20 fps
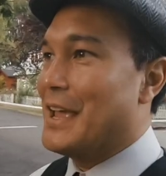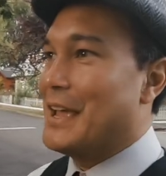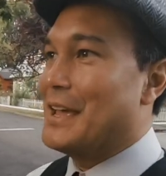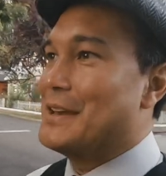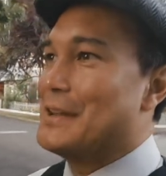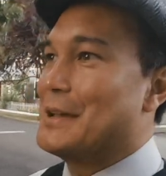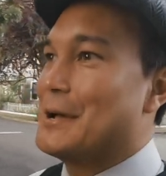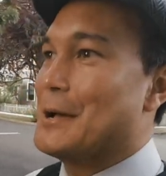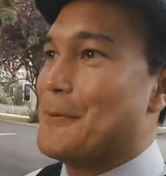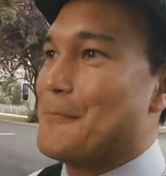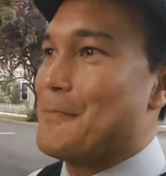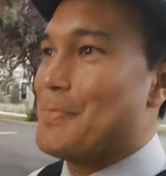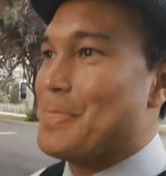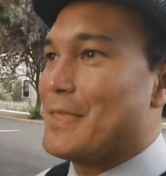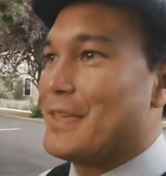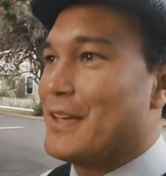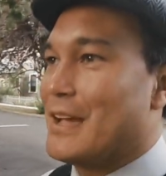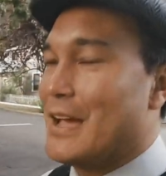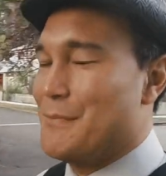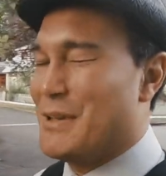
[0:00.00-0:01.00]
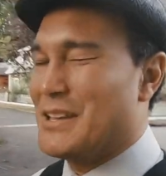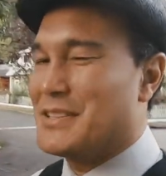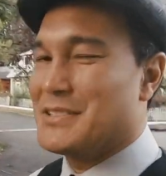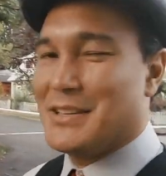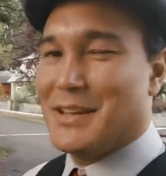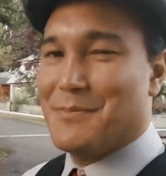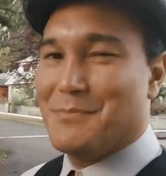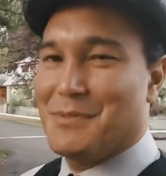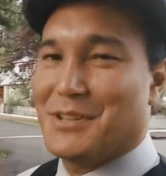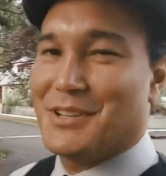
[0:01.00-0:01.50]
and um, I messed
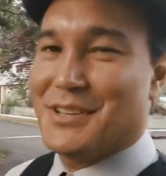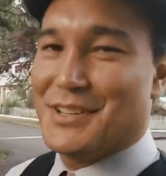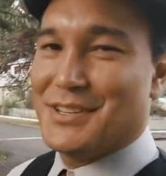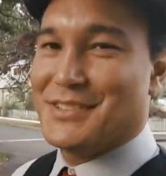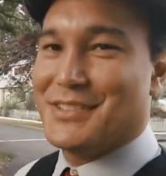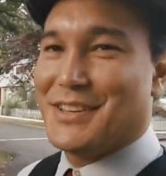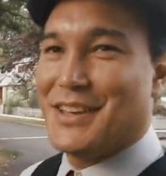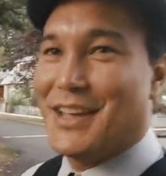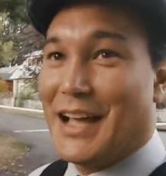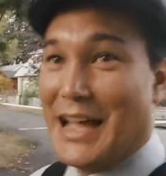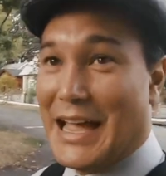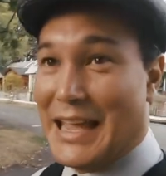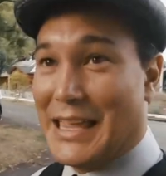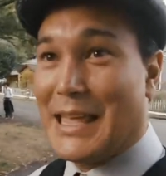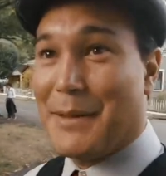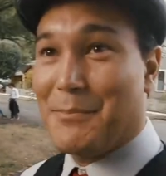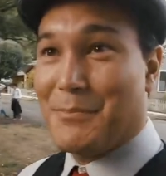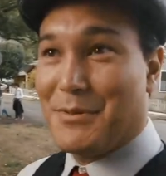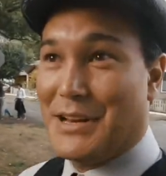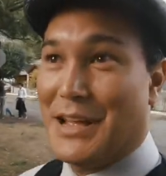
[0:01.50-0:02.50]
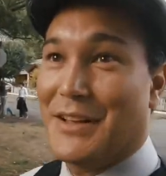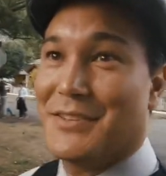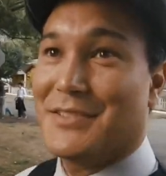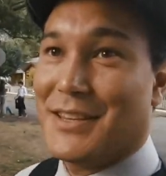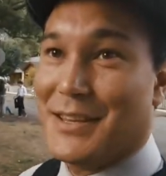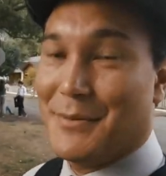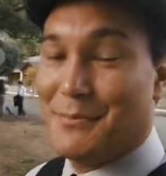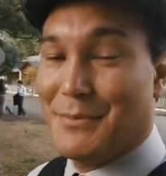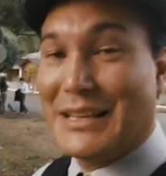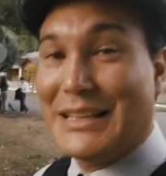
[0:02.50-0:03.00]
up because I kept
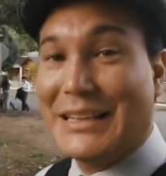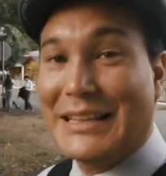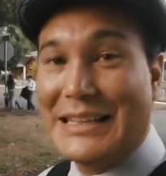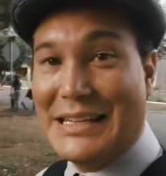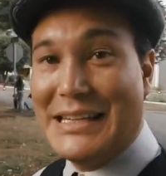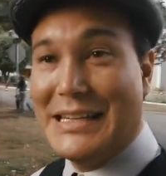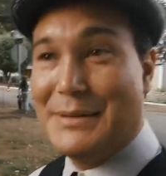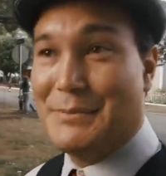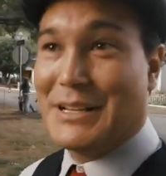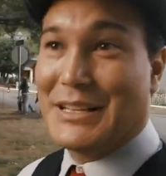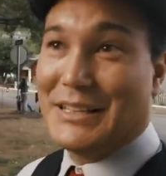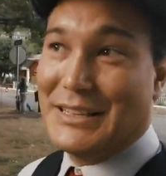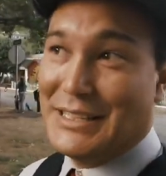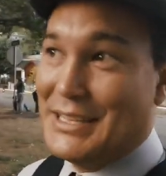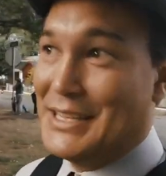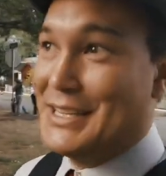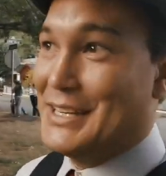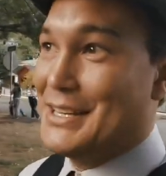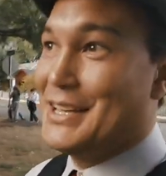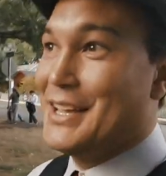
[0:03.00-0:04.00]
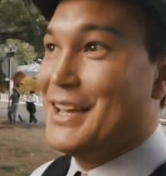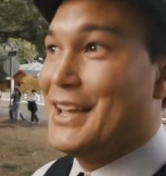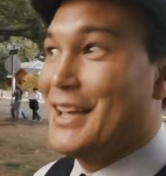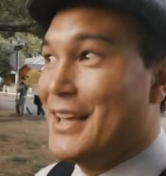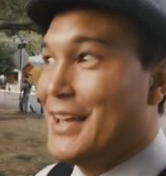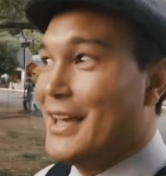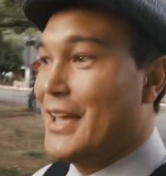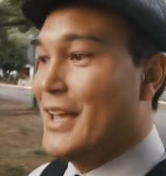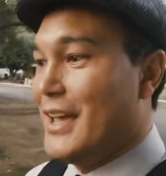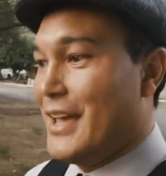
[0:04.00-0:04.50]
pronouncing it McLean, McLean,
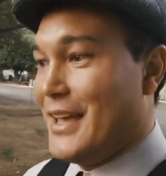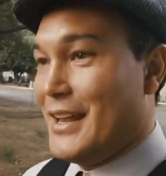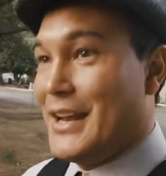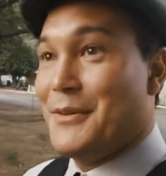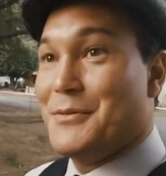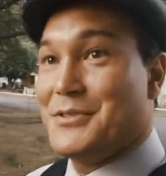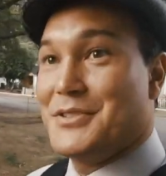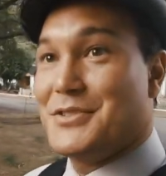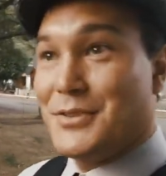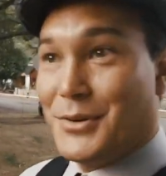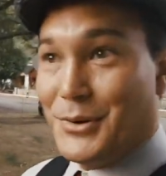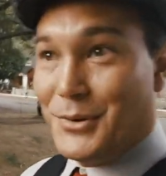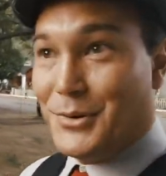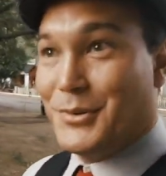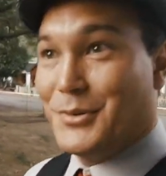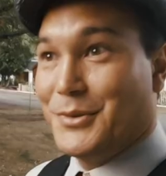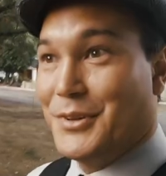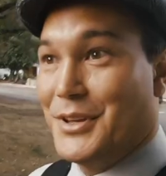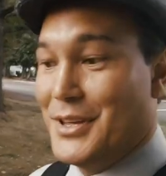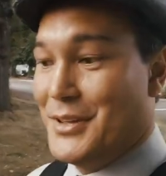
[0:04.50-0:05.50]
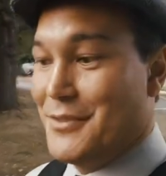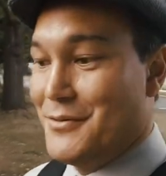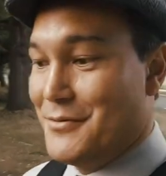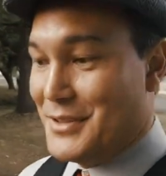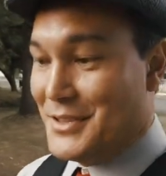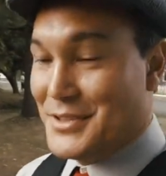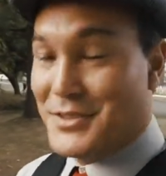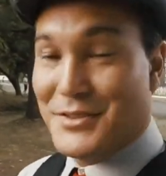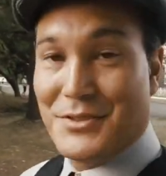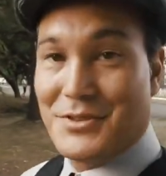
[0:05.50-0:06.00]
and I was told
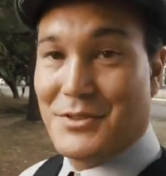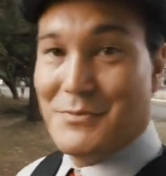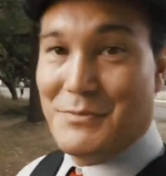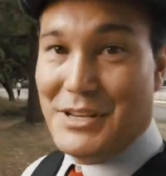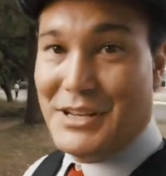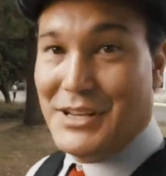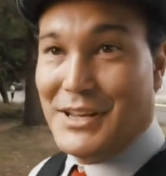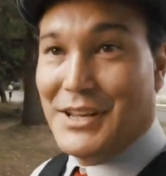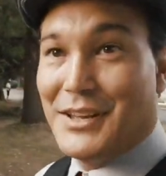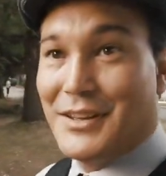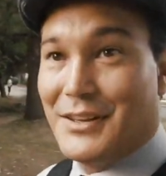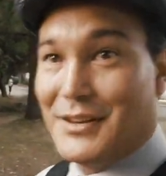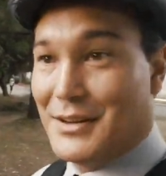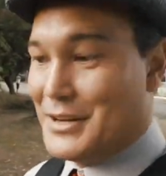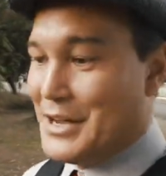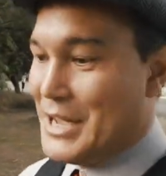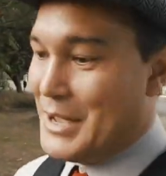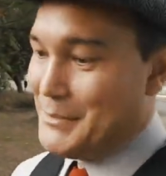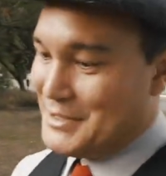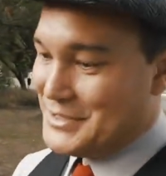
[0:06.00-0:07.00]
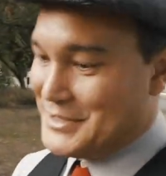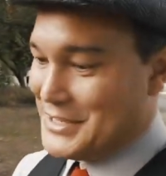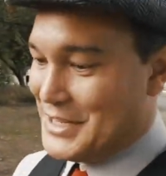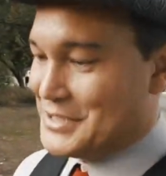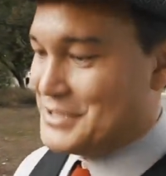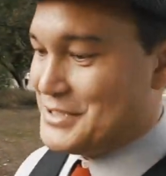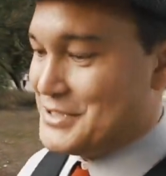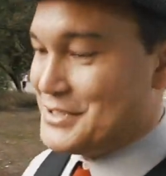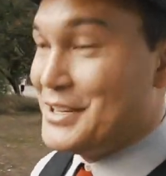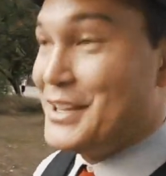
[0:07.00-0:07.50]
via social media in the comment
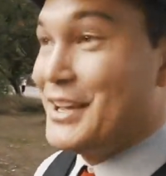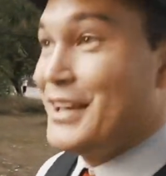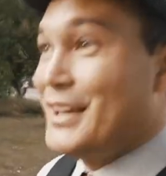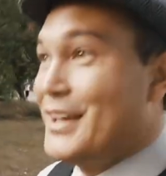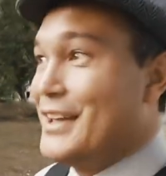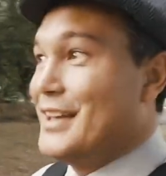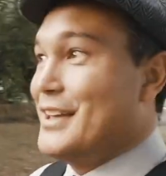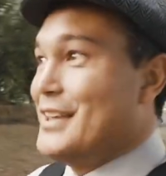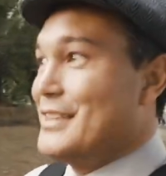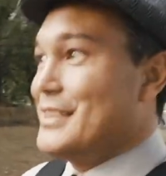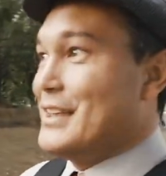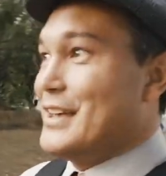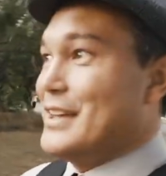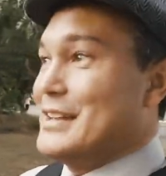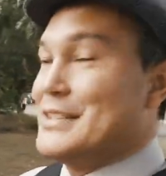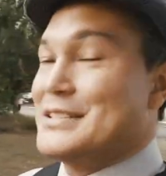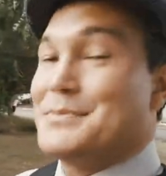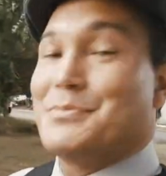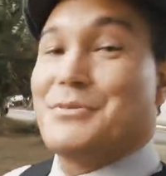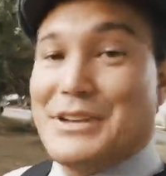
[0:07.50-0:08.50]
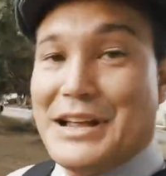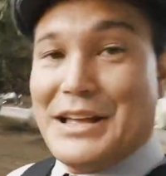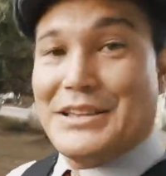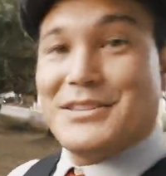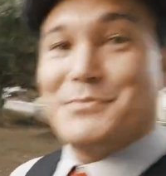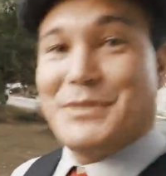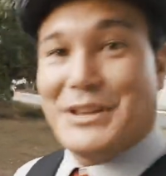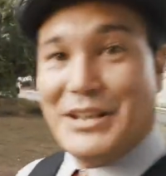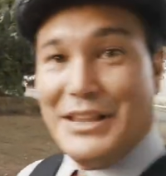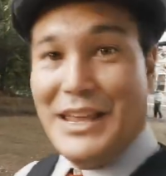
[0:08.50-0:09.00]
section that it's
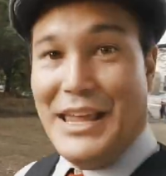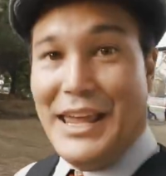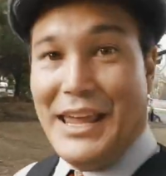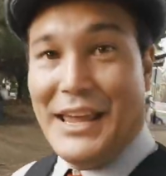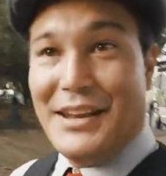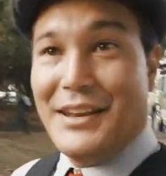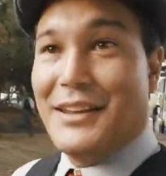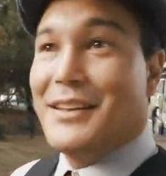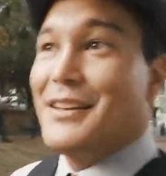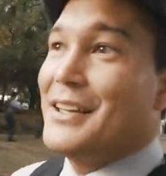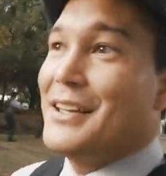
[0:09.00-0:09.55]
pronounced McLean,